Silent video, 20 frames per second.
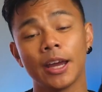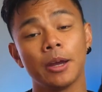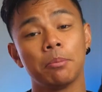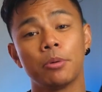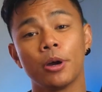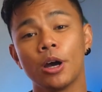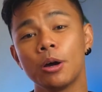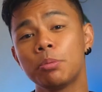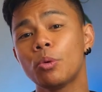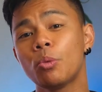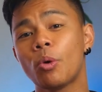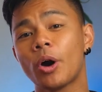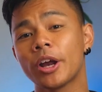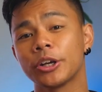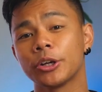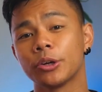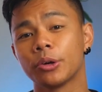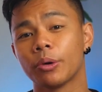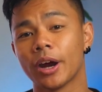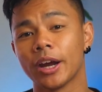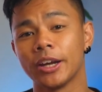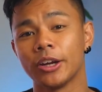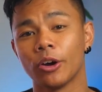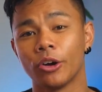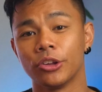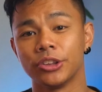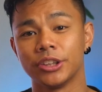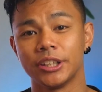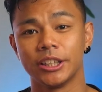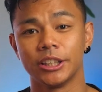a purple, white and grey
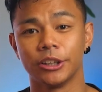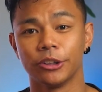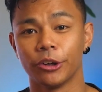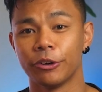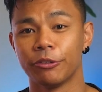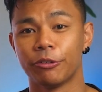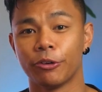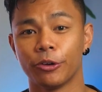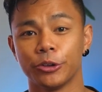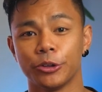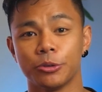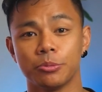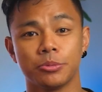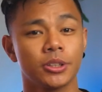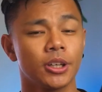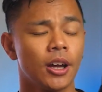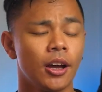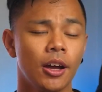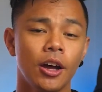on the low volumes.